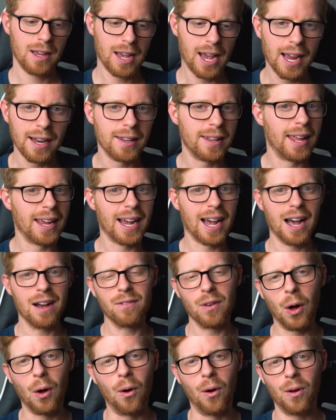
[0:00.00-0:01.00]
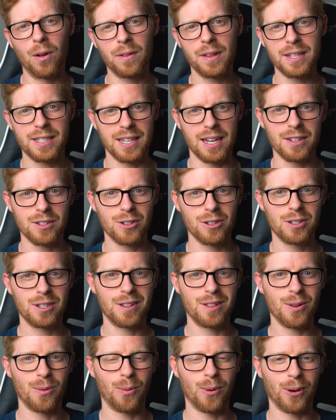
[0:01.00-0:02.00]
and they have all the sensors
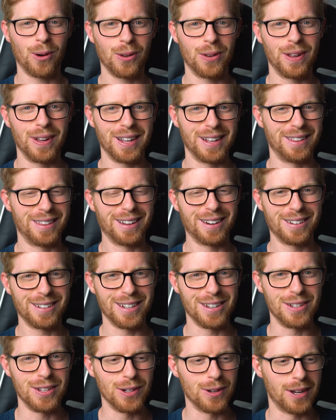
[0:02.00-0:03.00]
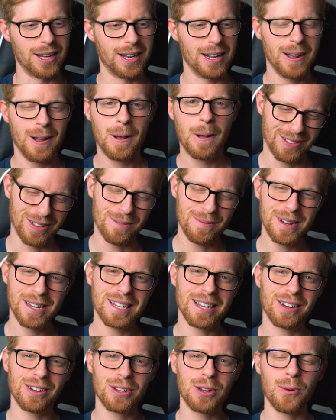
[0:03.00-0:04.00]
in the world in there to do it. Let me
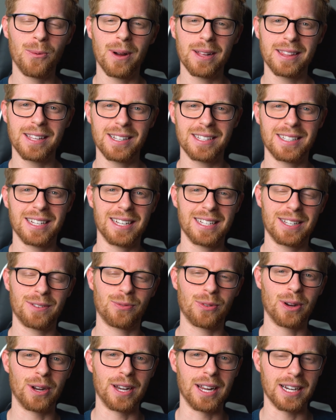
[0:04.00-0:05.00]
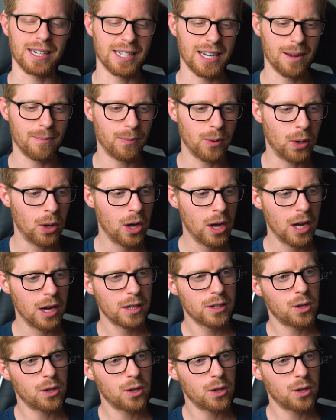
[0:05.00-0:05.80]
tell you what this is for an example.